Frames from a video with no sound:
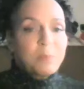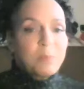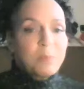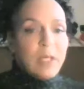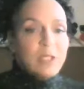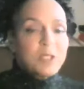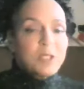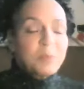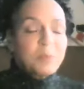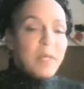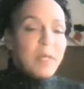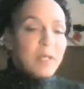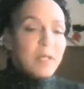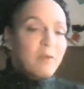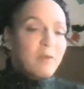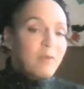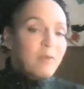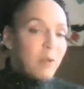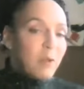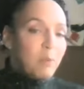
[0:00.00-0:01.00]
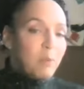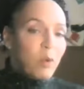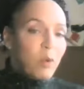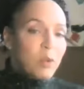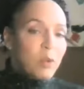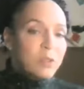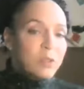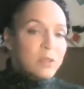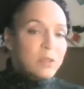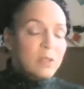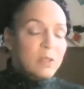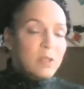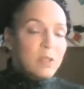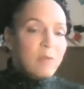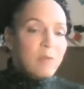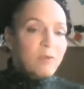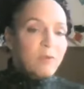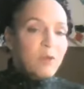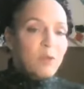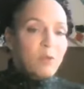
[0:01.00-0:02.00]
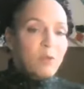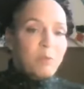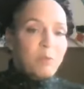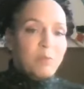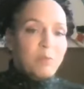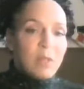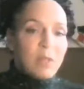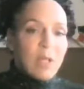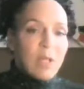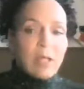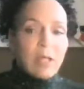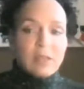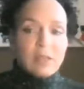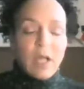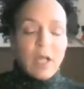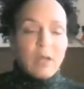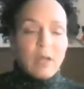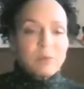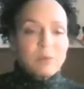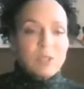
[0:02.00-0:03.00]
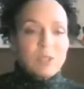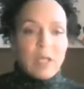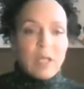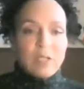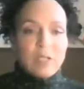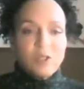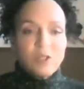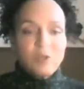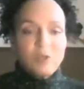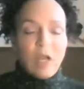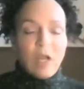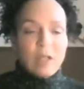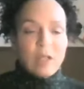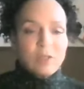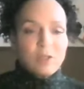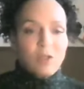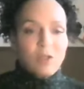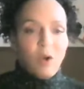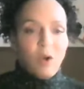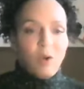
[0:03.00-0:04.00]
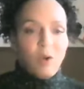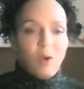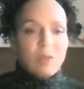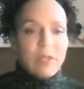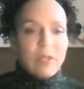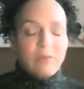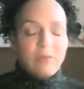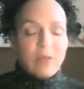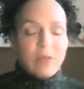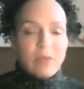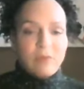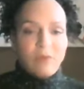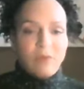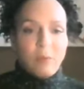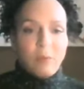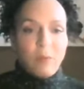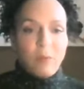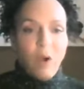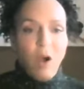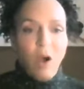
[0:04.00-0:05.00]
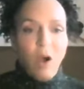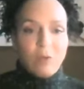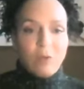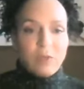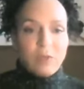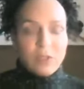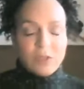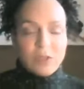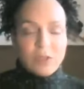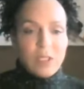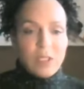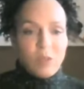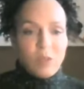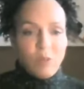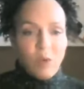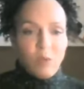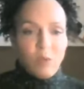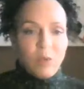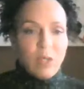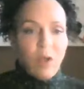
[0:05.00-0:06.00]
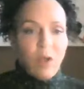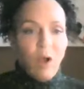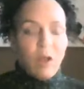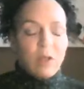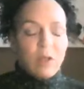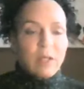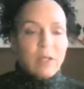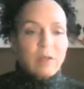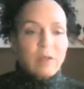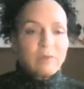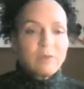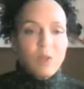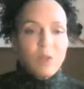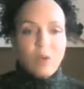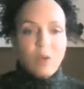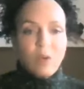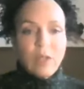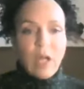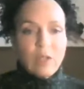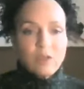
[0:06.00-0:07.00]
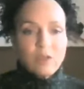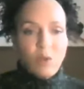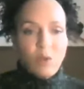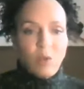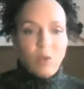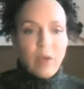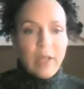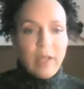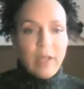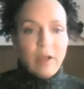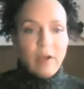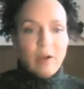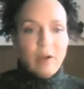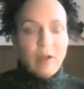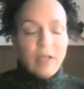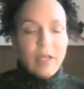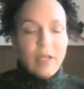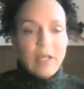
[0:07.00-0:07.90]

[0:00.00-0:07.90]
And speaking of airports, a lot of times, as you guys know, leaving from the city where we all live, going out to O'Hare,